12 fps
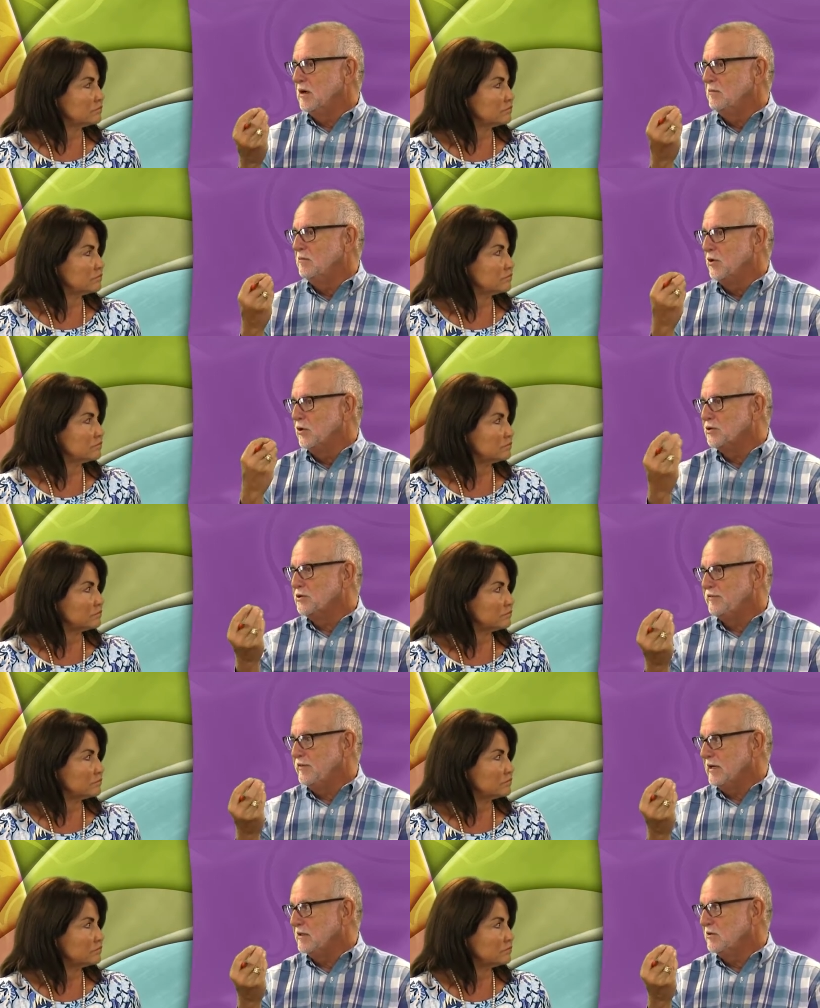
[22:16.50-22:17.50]
Speaker 1: burst
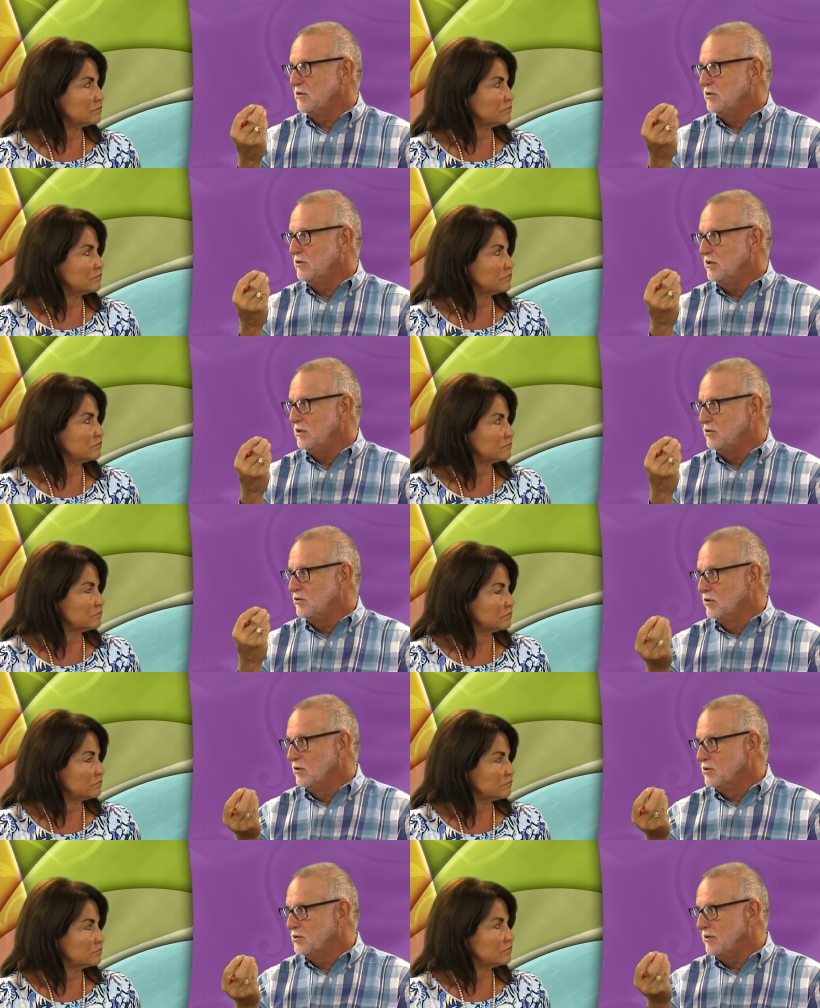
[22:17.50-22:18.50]
effect, the, the
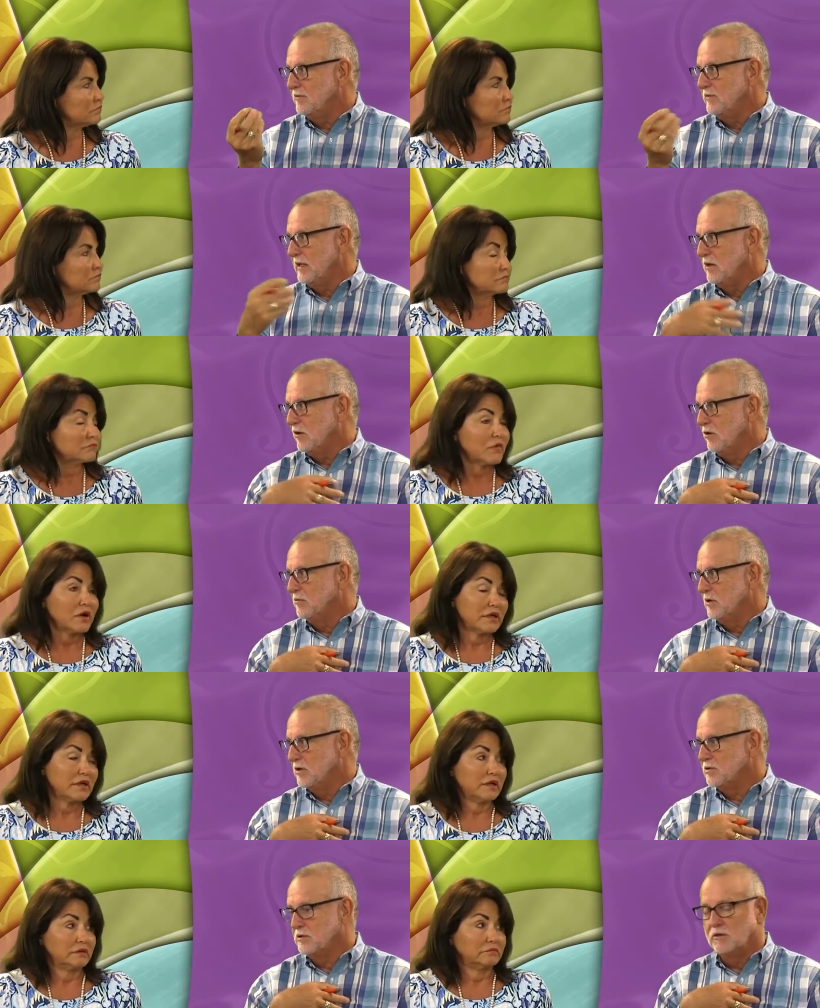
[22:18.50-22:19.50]
endurance of that heart
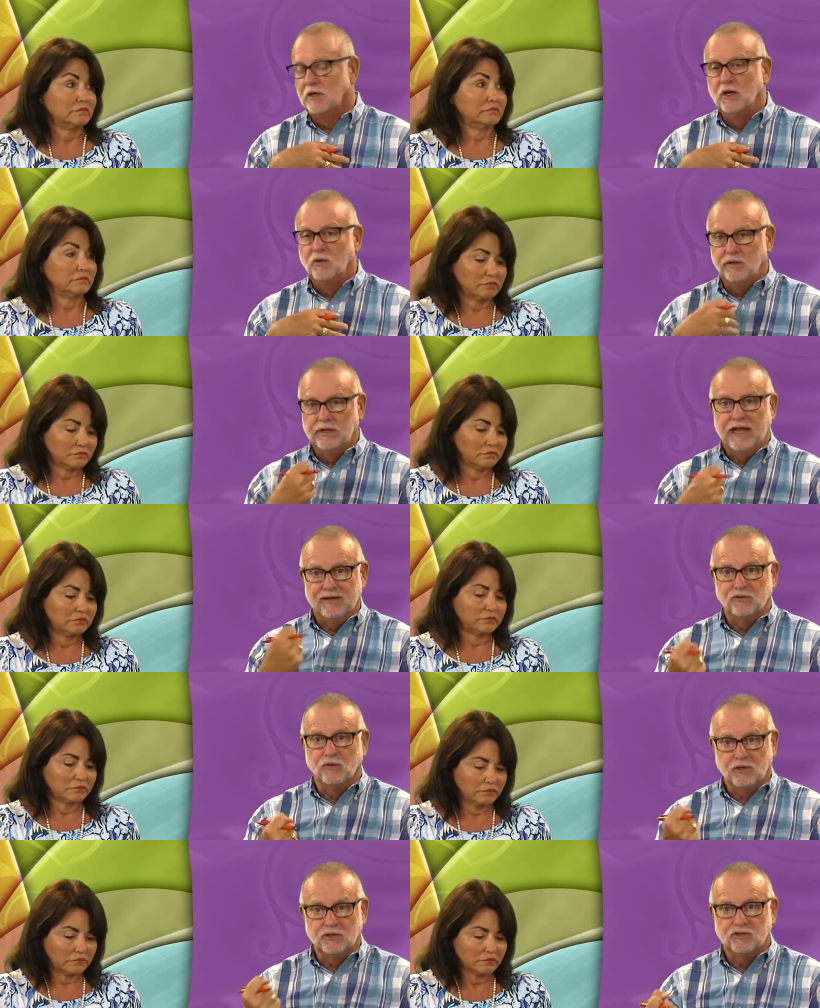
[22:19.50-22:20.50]
muscle when they have
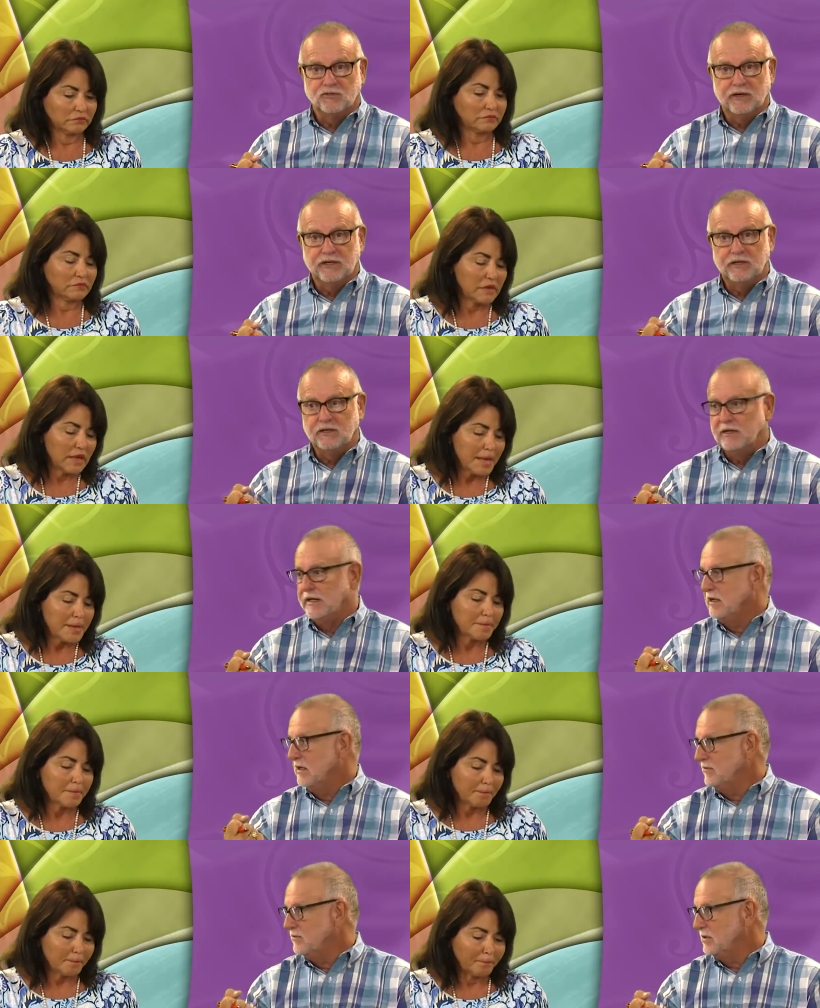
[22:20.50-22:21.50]
to really strain and, and
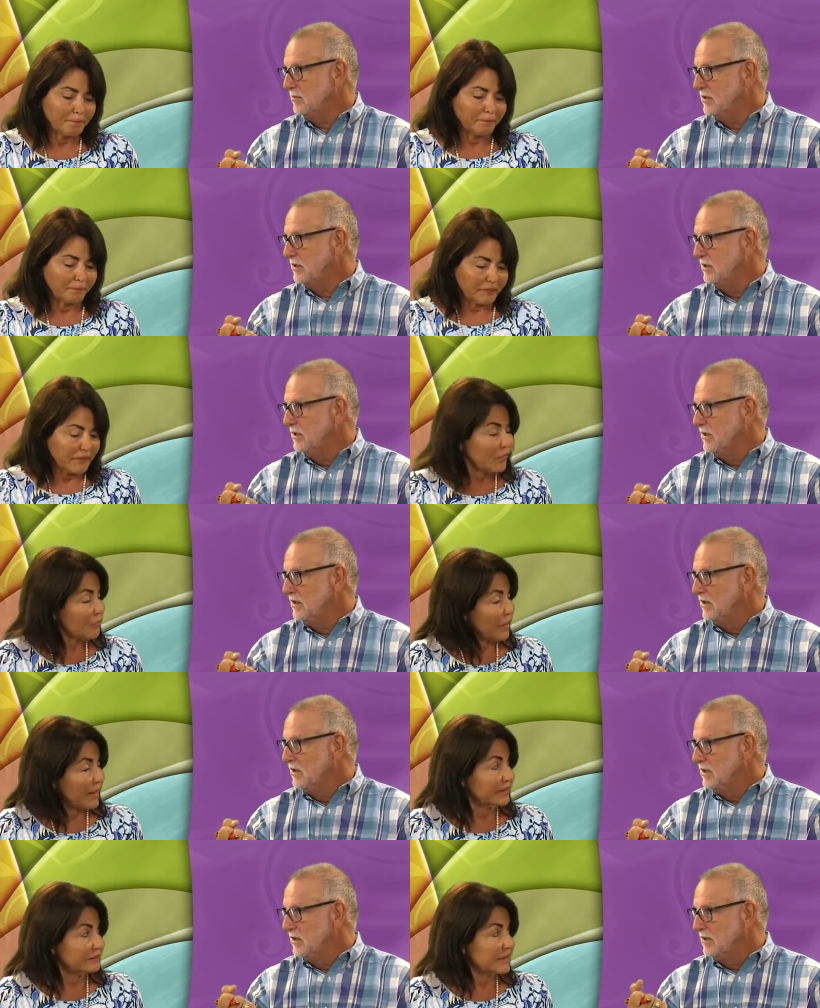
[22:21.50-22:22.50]
lift something.
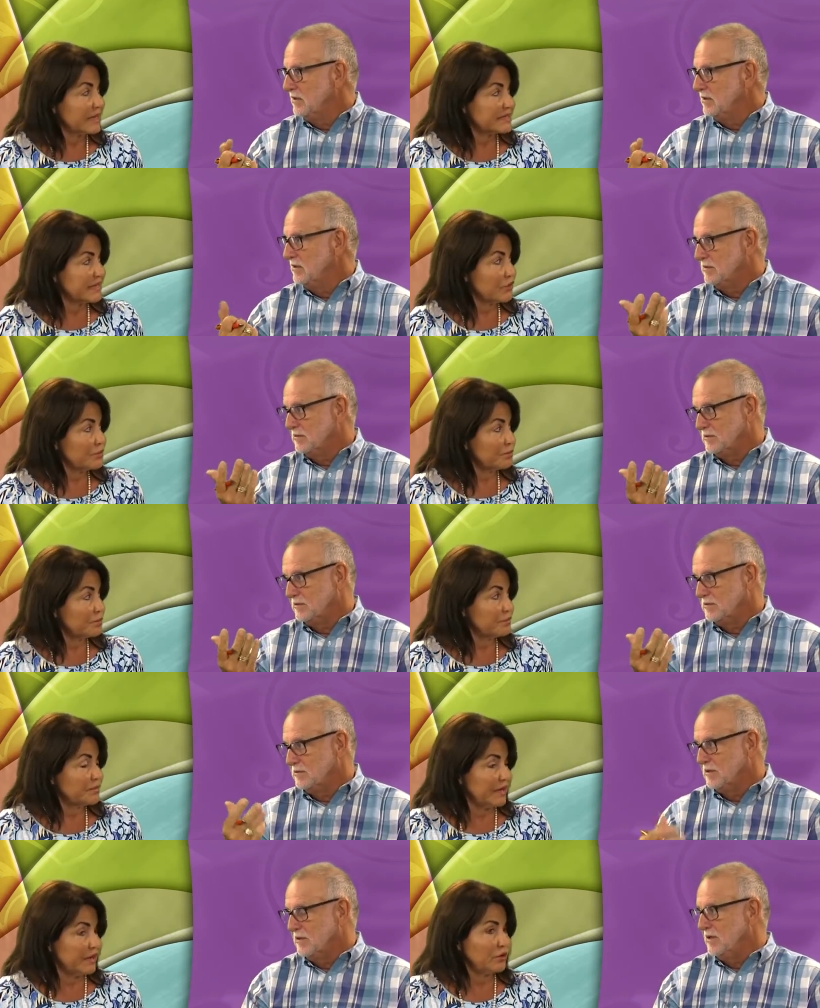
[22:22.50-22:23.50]
Speaker 2: Right, because they're
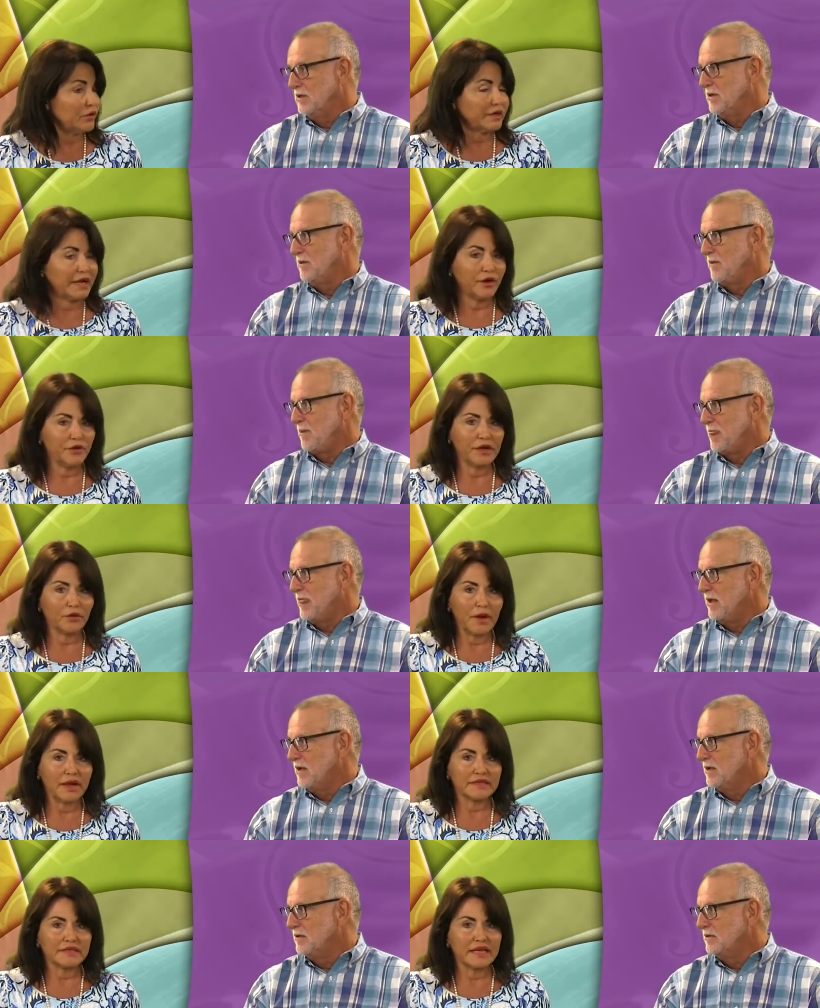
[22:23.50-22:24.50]
they're carrying
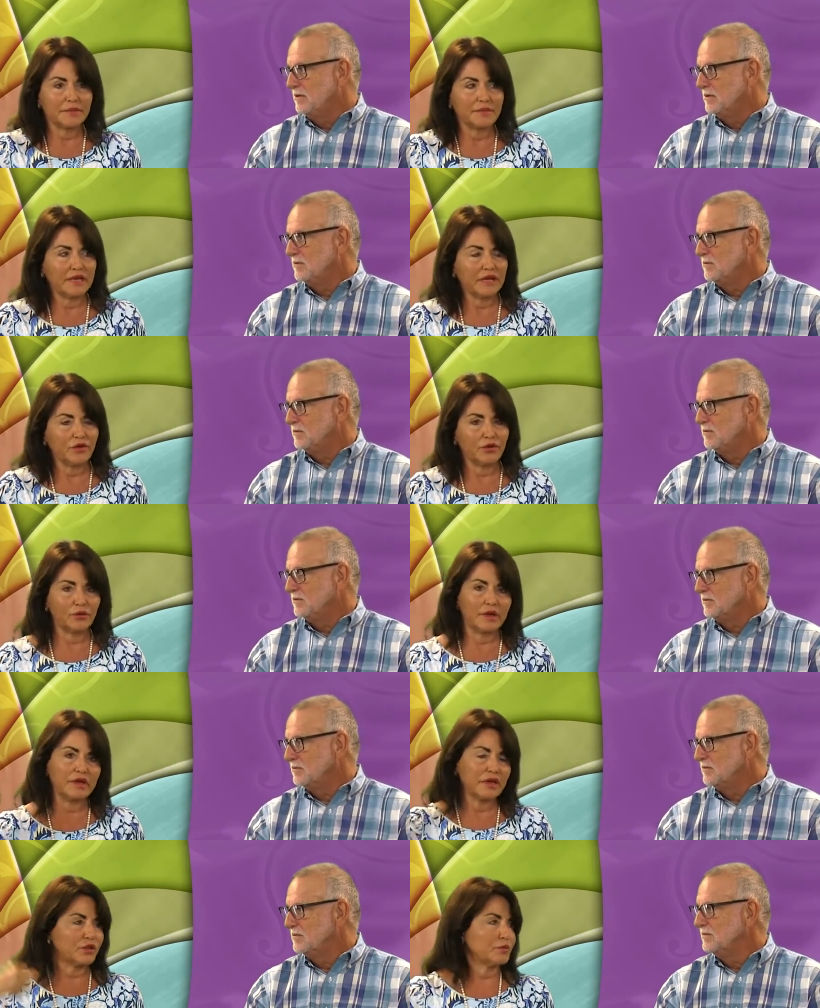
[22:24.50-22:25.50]
around. It's like me carrying around
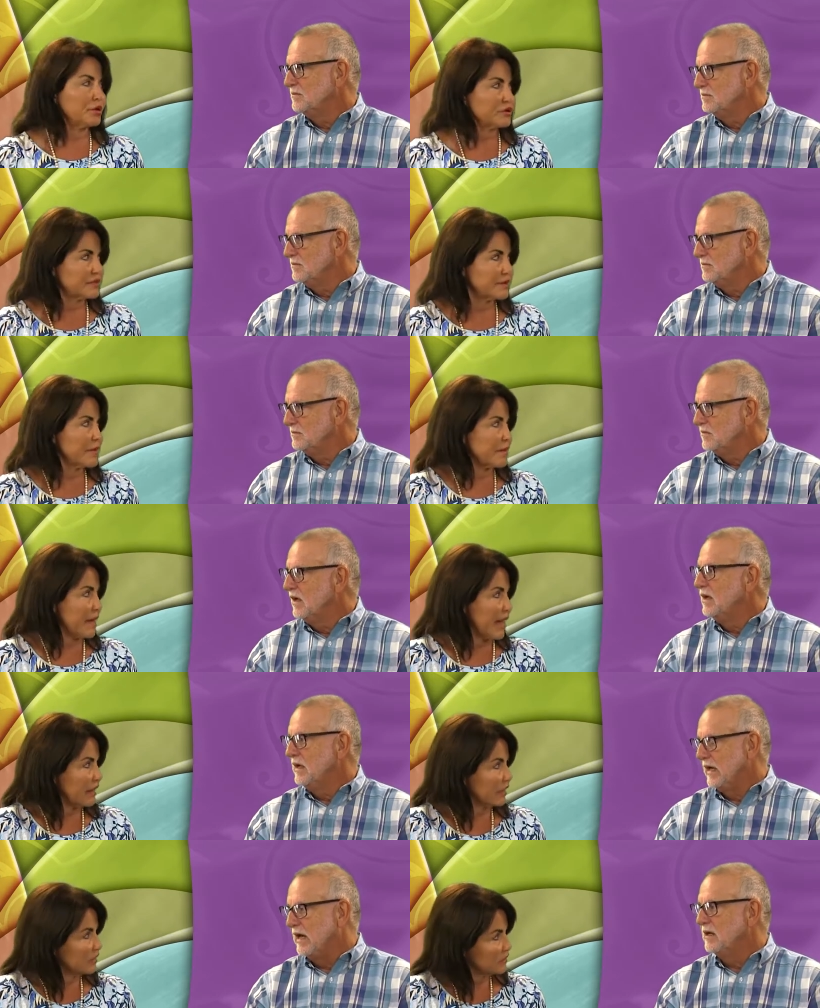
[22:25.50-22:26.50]
another person on my
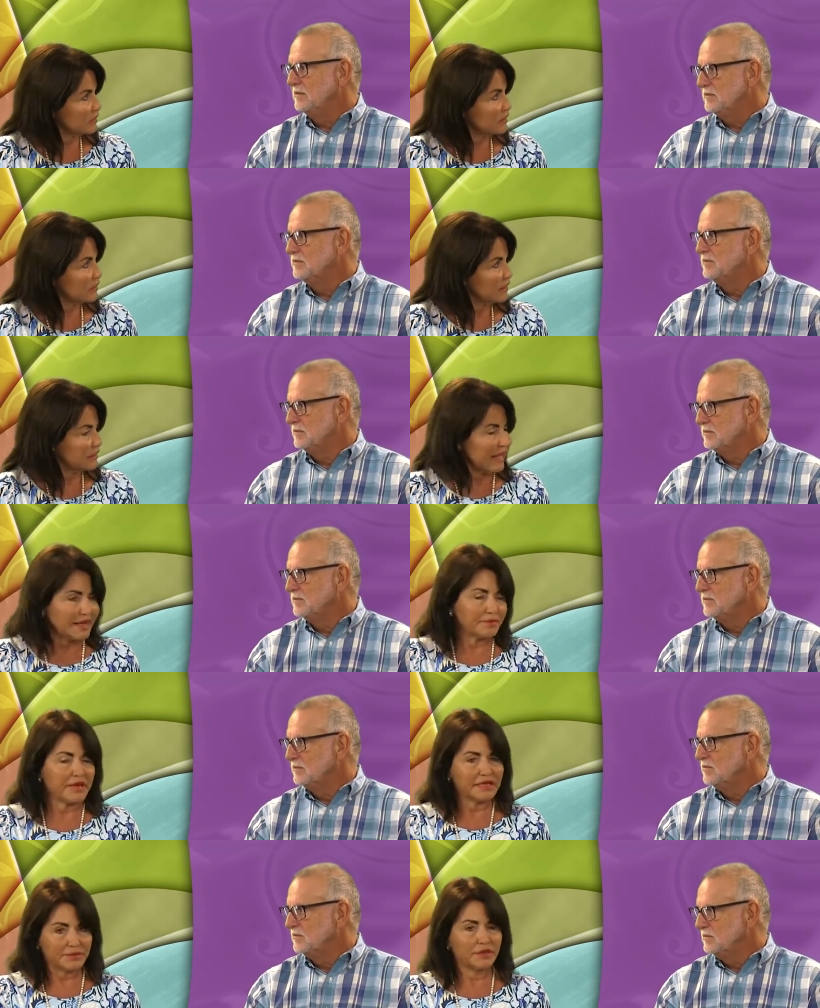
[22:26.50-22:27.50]
back. Yeah that
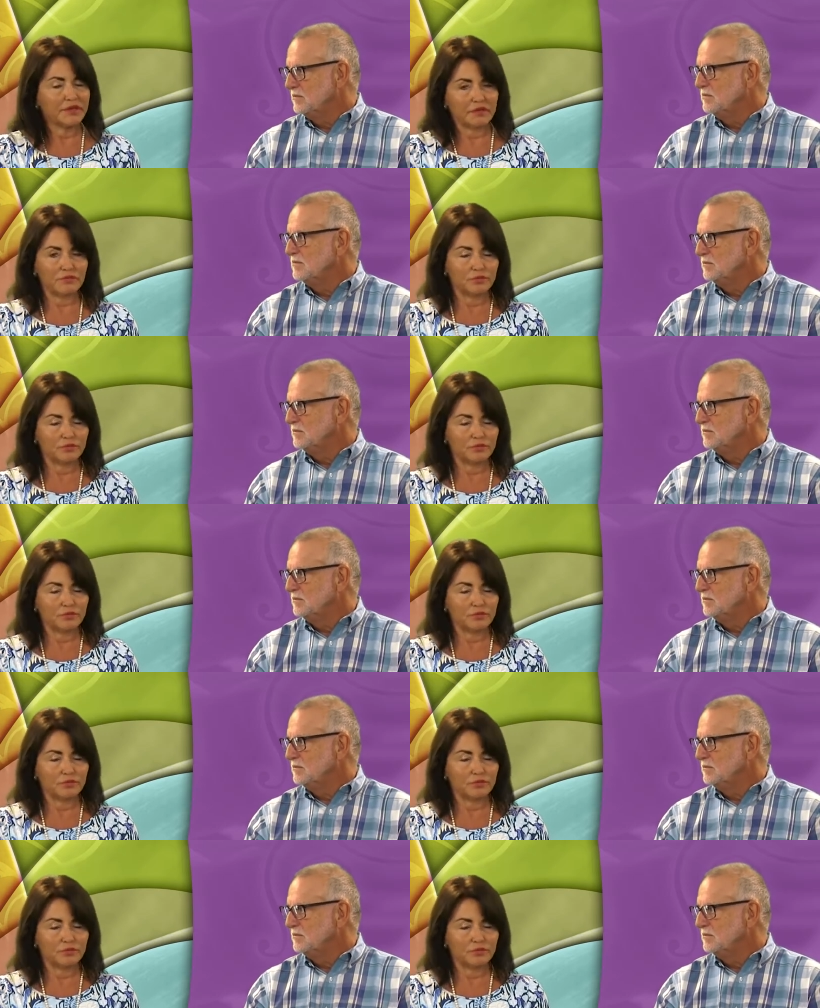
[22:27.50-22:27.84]
makes me